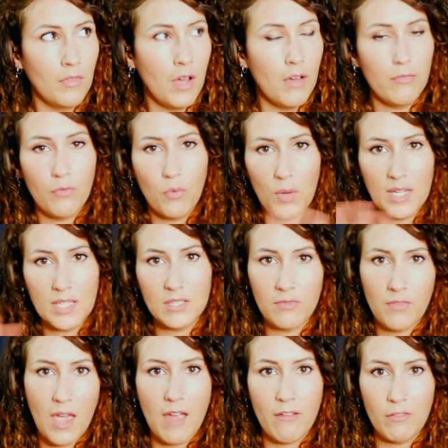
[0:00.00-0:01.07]
a voice
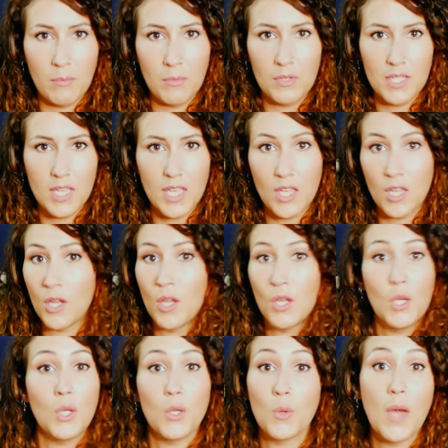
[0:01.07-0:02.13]
for
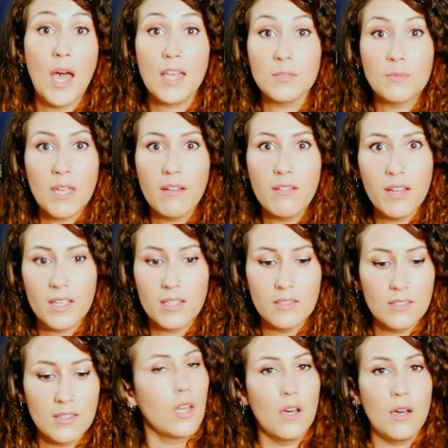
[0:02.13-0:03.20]
everybody who has
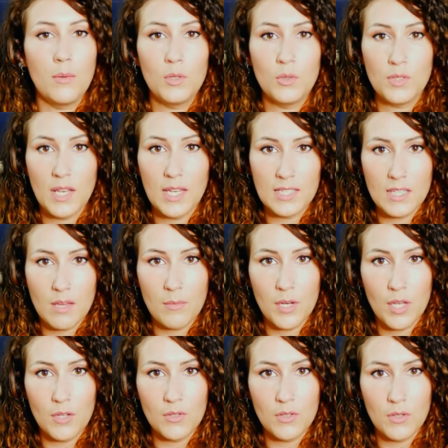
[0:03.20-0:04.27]
periods. I will also link down
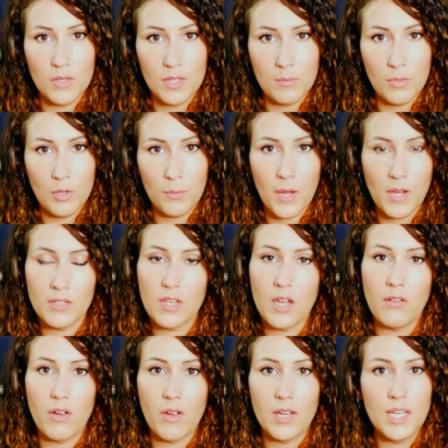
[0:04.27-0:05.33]
below to the blog post that
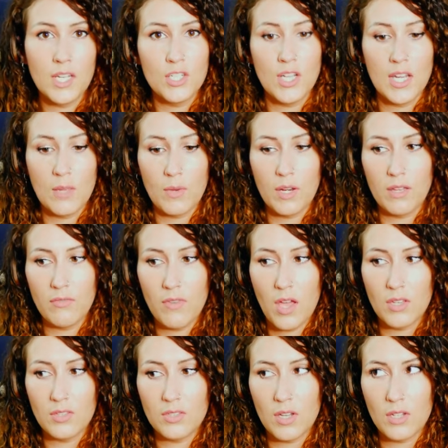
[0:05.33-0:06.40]
I wrote initially when I
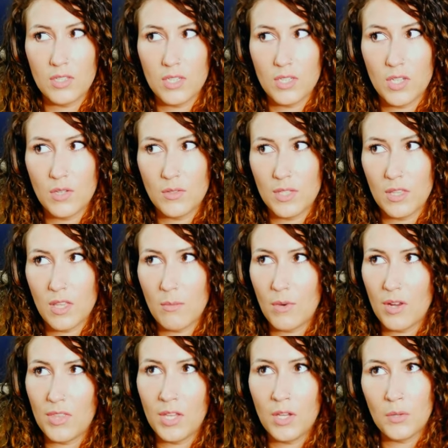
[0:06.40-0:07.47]
first started using them.
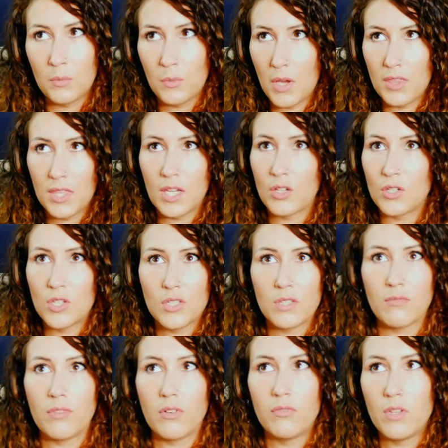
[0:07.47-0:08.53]
I think I'd used
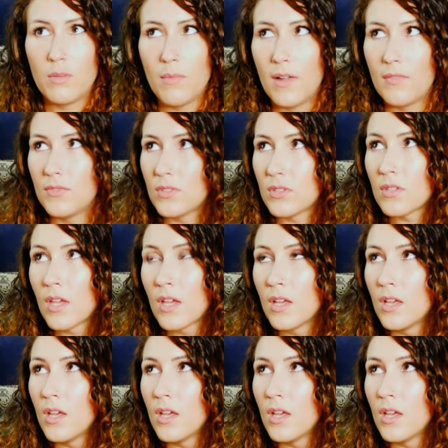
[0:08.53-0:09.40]
them for a few months,